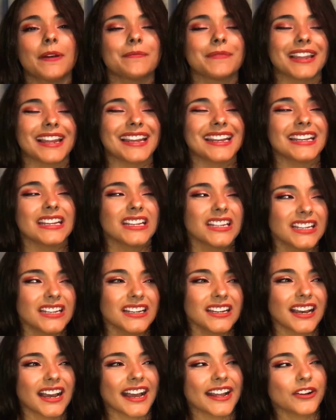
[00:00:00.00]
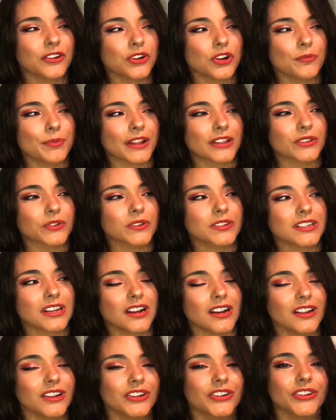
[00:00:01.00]
I'm like, I don't know about those
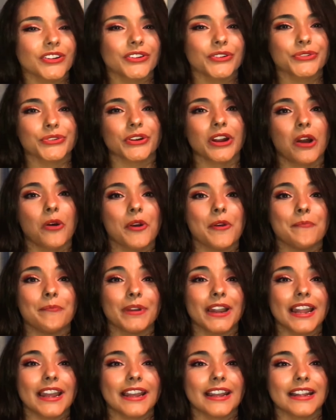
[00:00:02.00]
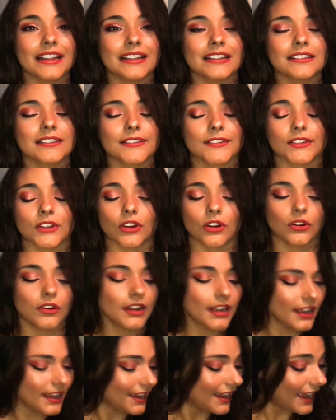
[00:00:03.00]
colors or how it blends. So
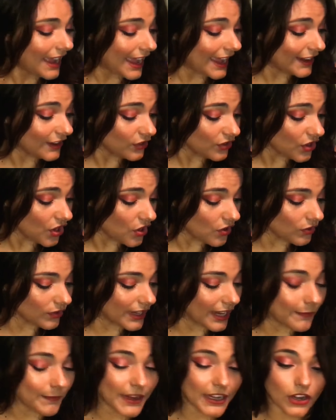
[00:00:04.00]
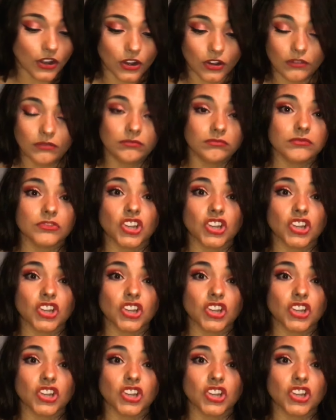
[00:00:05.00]
I don't know. Let me know.